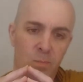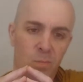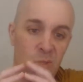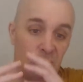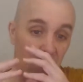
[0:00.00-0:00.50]

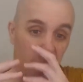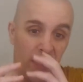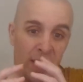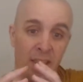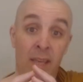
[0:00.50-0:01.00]

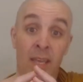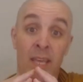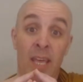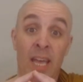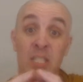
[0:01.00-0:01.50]
something
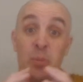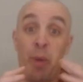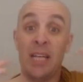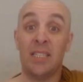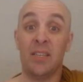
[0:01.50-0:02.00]

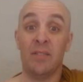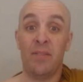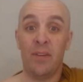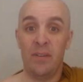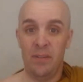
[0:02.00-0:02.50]

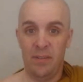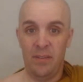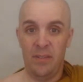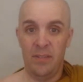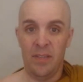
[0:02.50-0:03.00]
expansive,
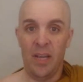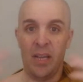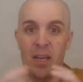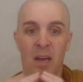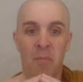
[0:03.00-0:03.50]

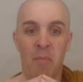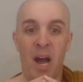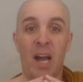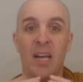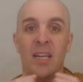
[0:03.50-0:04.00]
like
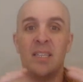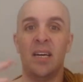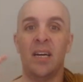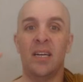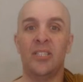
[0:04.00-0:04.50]

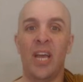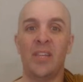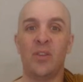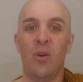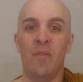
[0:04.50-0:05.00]
Mahagada
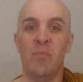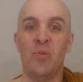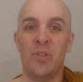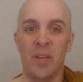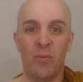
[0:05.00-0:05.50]
Chaito
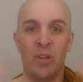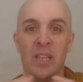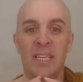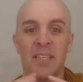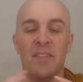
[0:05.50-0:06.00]
Vimutti,
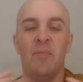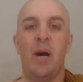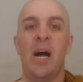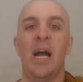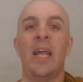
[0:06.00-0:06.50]
release of
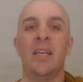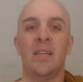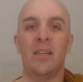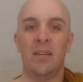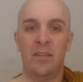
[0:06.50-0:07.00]

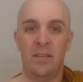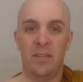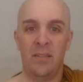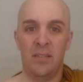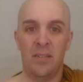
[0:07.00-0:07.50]
mind,
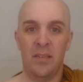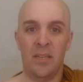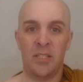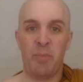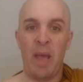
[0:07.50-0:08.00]

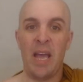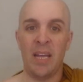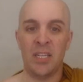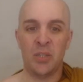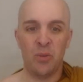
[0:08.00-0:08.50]

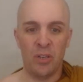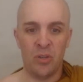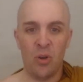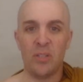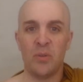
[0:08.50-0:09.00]

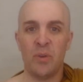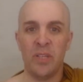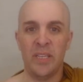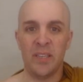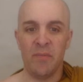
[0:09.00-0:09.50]
exalted
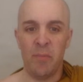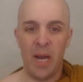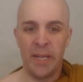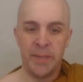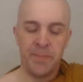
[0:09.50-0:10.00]
release of
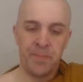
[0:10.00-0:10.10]
mind.